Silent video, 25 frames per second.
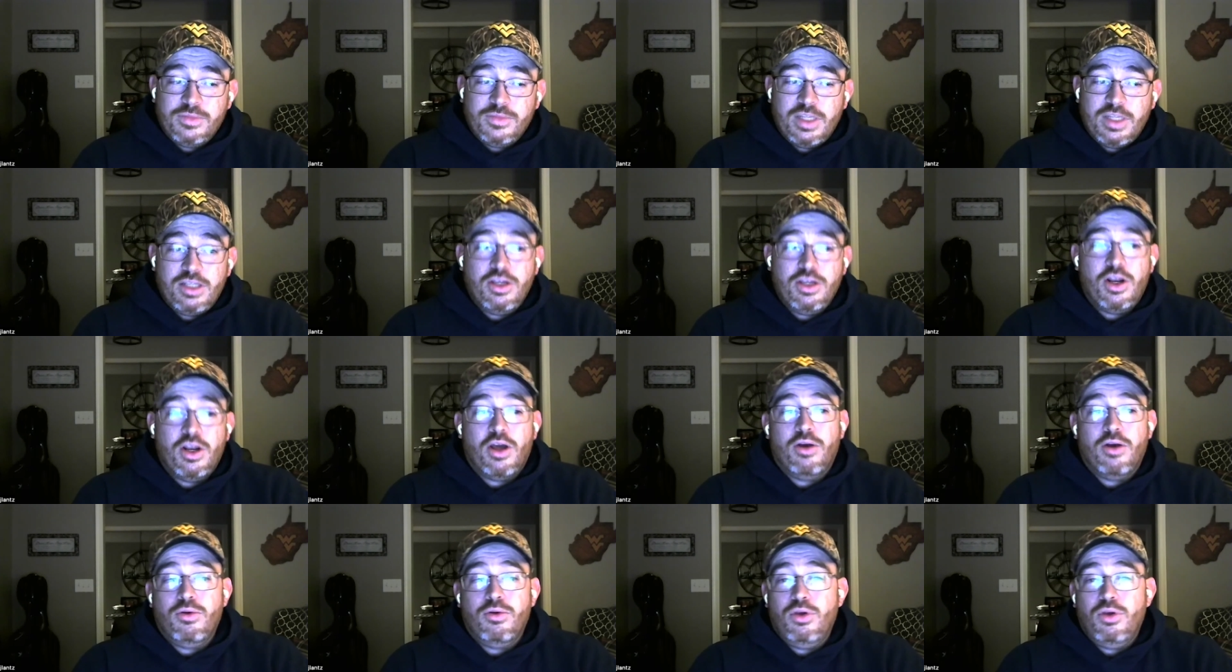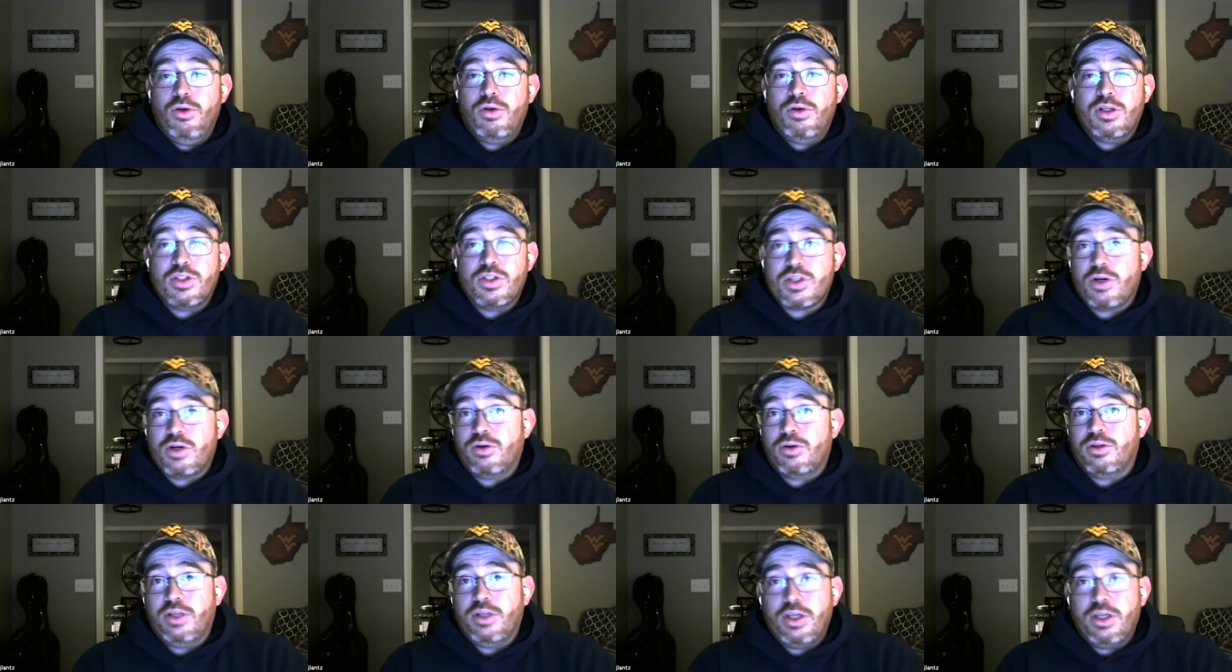You know, you can
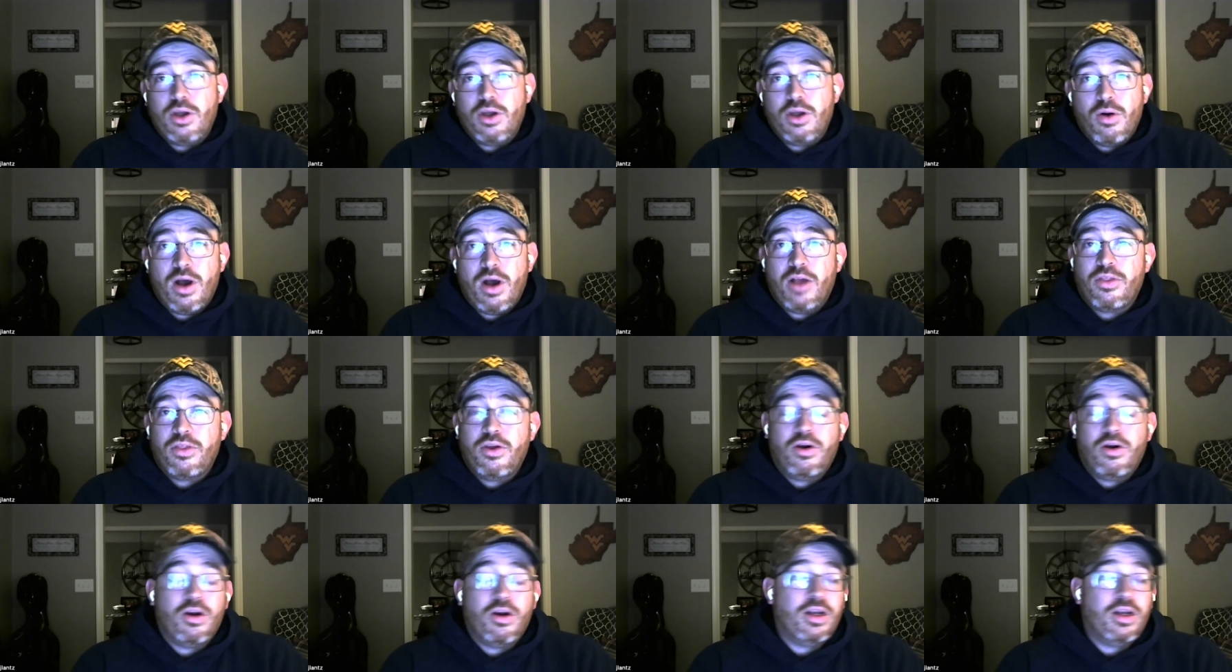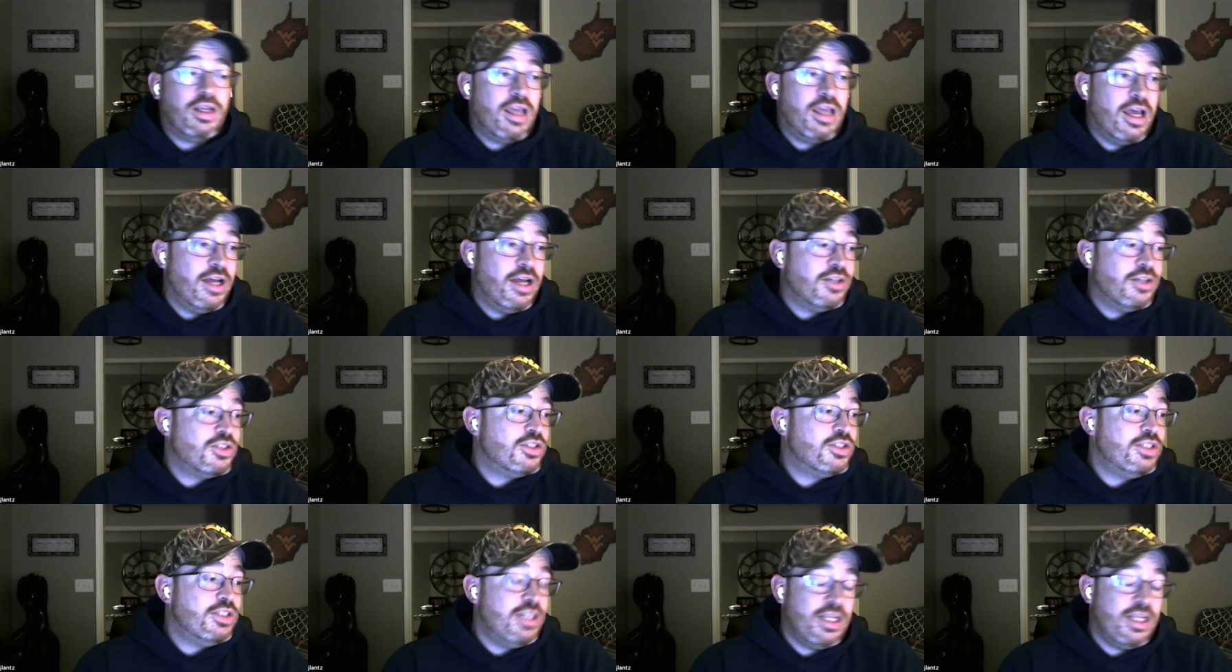certainly go out there and catch
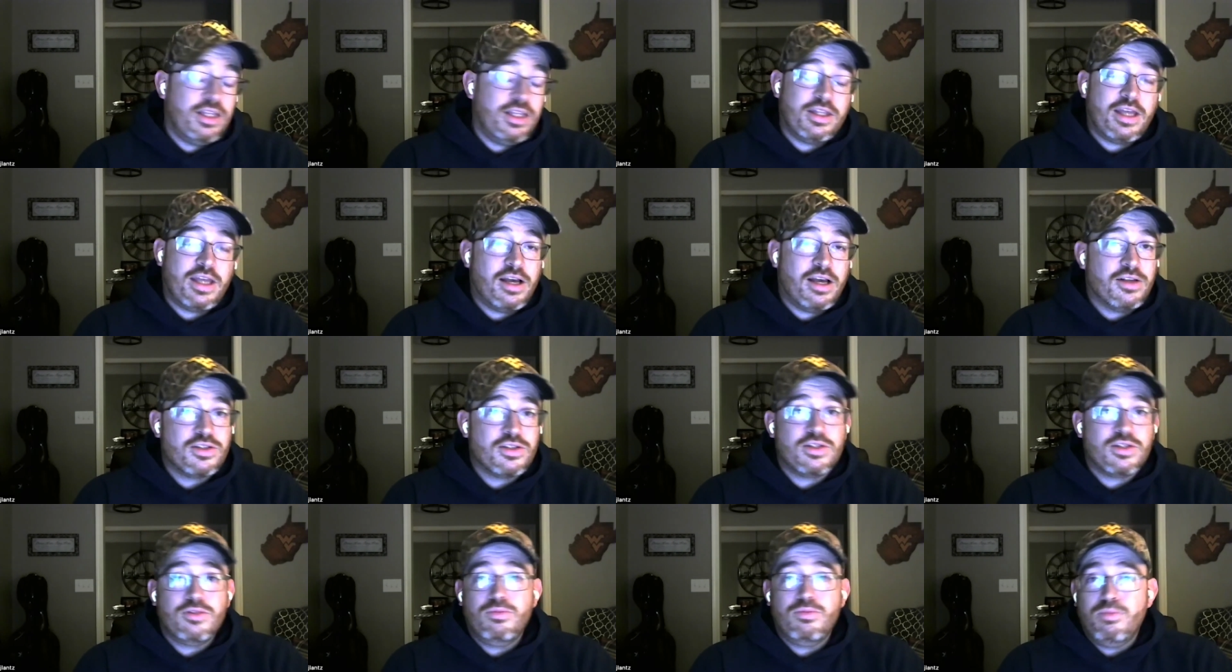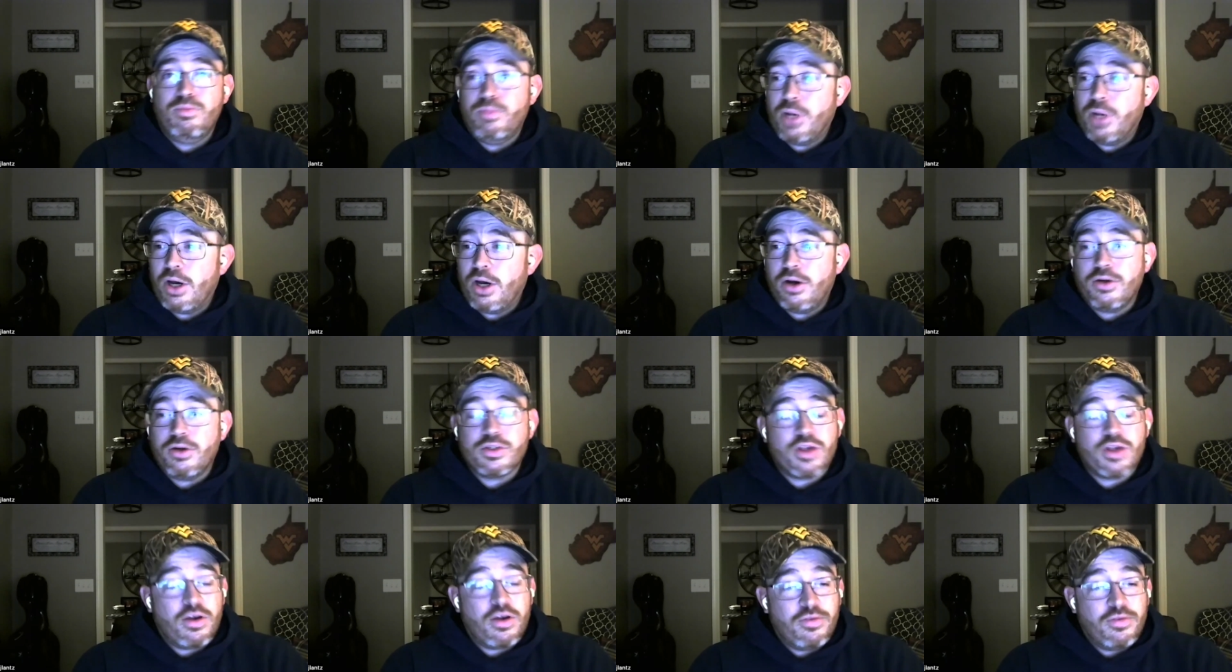10,000 balls
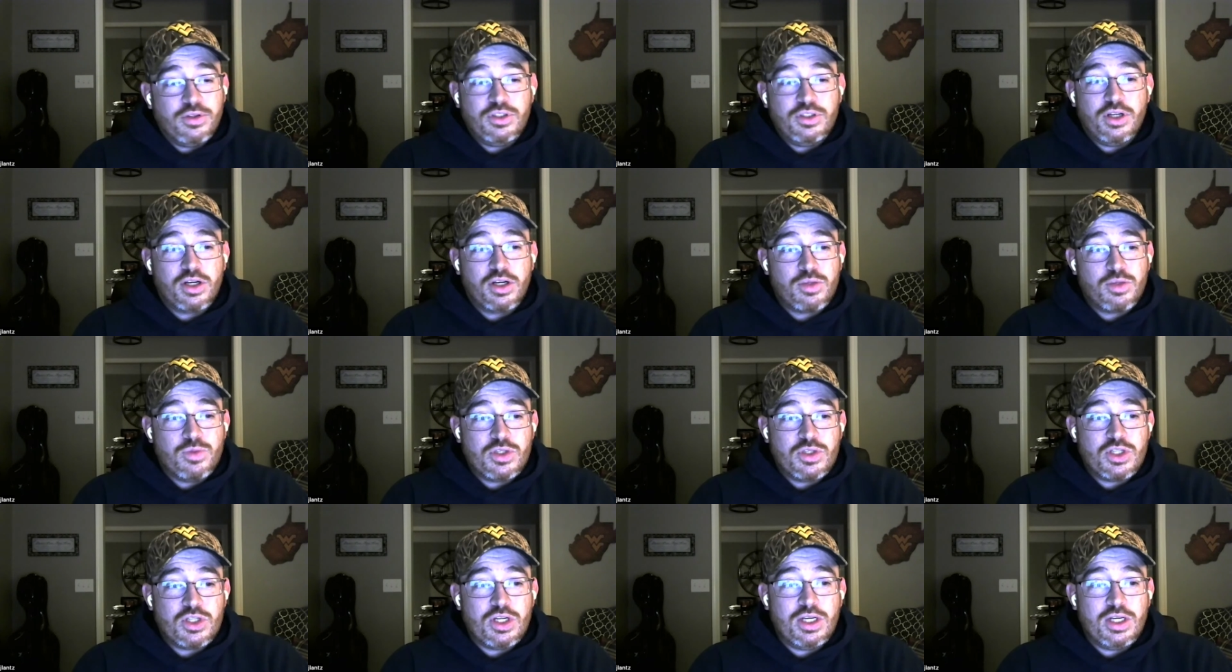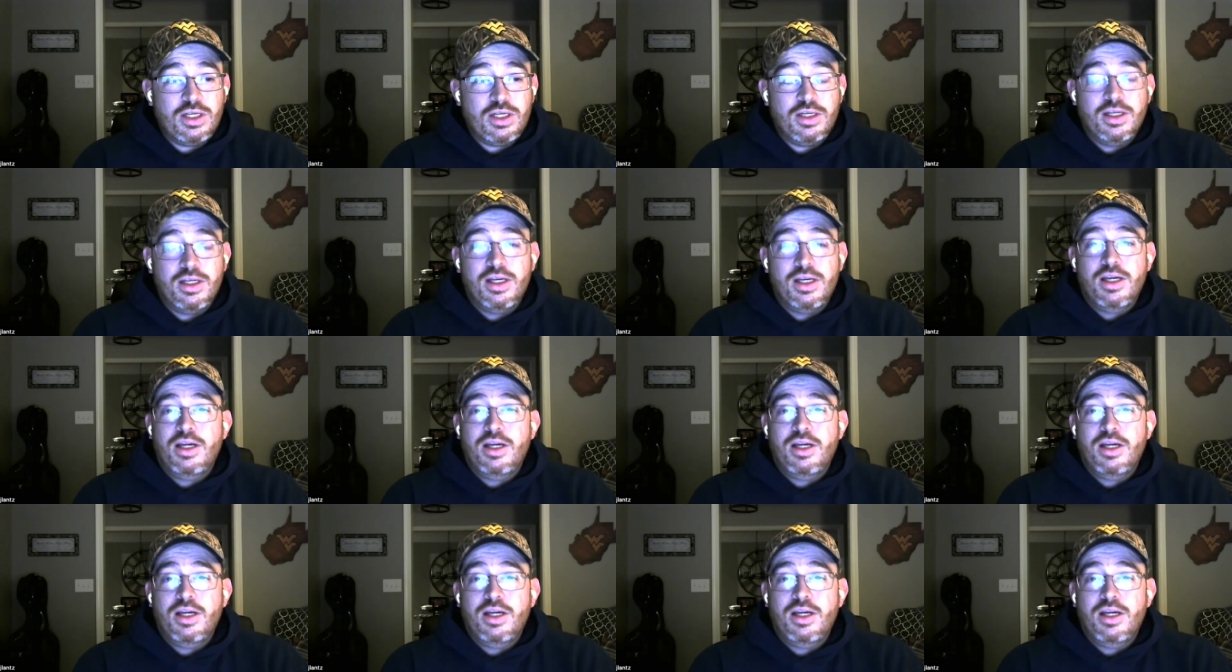off a jug machine